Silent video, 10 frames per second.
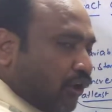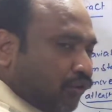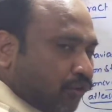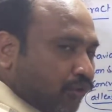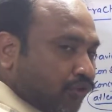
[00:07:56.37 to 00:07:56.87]
am
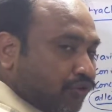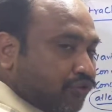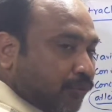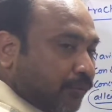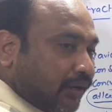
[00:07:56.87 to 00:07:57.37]
going to
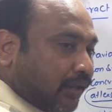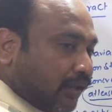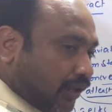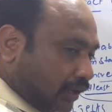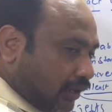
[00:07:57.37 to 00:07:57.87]
use, but
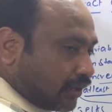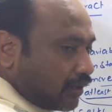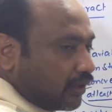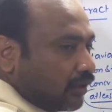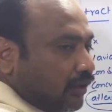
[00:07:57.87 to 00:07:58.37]

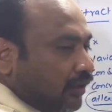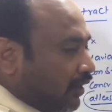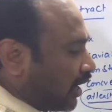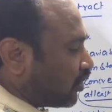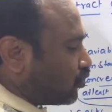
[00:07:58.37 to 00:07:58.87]
here
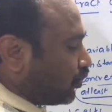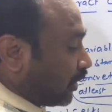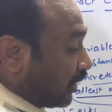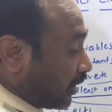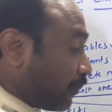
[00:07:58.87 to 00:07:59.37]
it has to
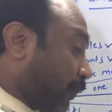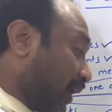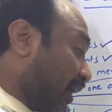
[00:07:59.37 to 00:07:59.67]
take